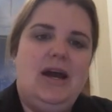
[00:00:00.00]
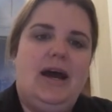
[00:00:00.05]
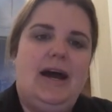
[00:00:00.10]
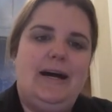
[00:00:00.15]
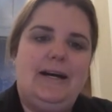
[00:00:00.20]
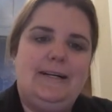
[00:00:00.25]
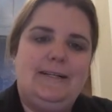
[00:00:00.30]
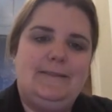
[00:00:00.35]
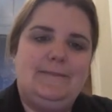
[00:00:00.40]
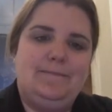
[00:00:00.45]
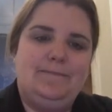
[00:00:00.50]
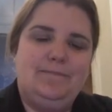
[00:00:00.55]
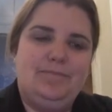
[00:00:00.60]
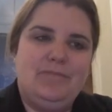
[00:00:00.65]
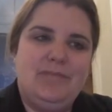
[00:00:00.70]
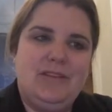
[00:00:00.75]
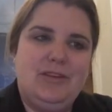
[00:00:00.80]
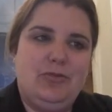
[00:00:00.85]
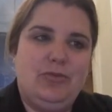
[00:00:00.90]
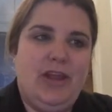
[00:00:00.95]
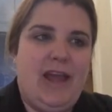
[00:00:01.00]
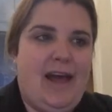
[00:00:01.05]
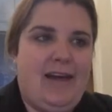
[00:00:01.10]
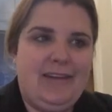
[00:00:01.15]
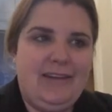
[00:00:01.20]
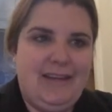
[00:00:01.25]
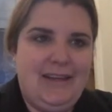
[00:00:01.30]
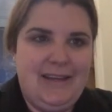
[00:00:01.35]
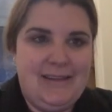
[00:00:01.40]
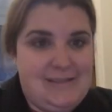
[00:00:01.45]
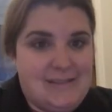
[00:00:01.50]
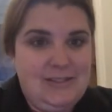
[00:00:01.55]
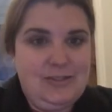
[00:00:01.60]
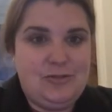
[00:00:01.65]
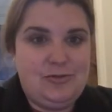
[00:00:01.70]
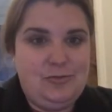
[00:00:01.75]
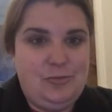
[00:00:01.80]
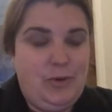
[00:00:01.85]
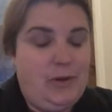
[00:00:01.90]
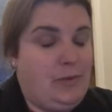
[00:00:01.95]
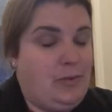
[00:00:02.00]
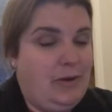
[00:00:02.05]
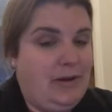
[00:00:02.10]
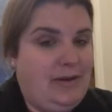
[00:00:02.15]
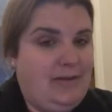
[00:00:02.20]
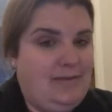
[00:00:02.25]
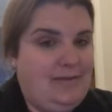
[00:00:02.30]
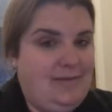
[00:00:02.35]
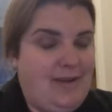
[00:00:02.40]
The reality is we would